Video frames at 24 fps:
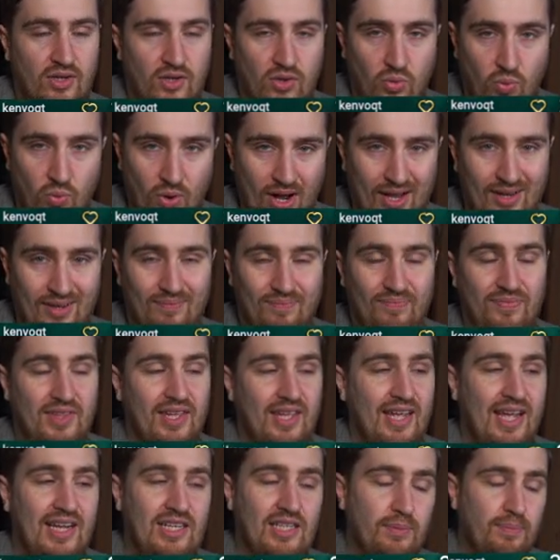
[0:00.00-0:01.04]
Well,
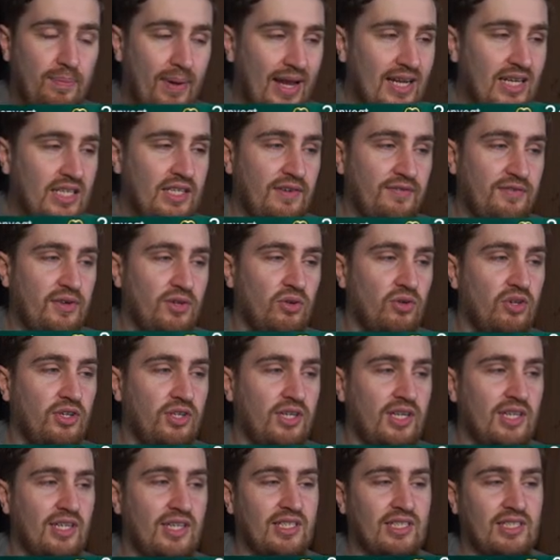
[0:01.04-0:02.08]
it depends if you're
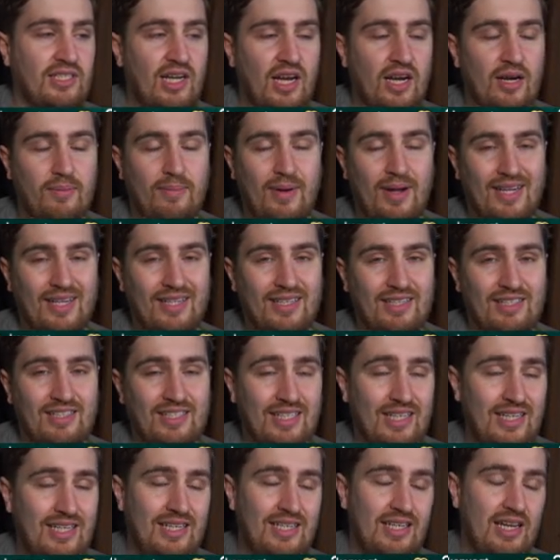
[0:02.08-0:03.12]
looking at centre-back,
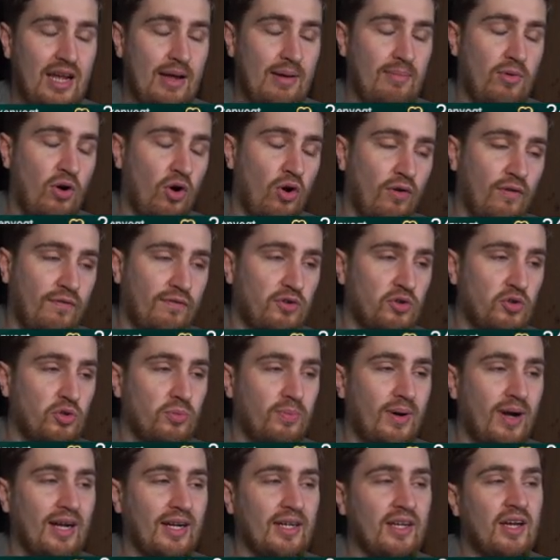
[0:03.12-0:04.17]
CDM or
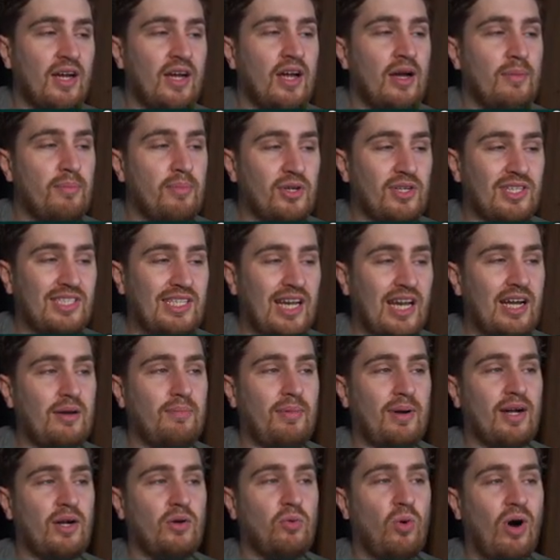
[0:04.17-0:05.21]
full-back. But
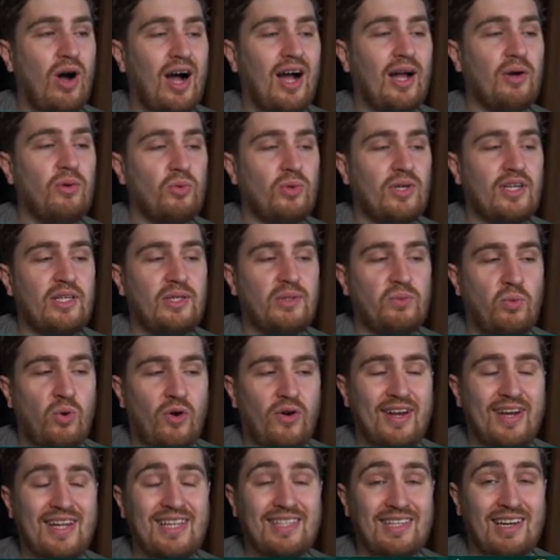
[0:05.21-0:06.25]
centre-back, what I really
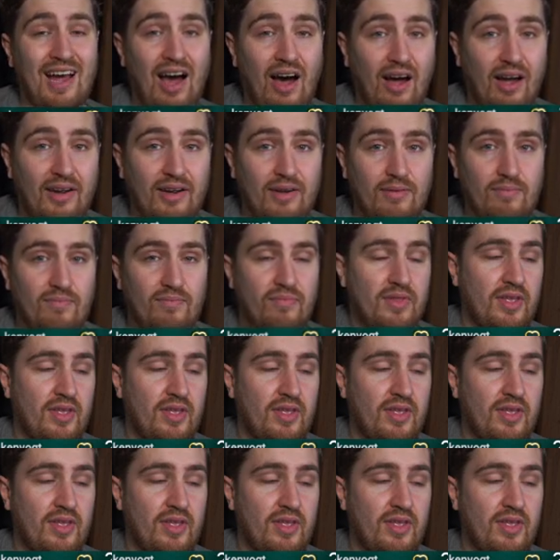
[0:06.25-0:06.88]
want is height.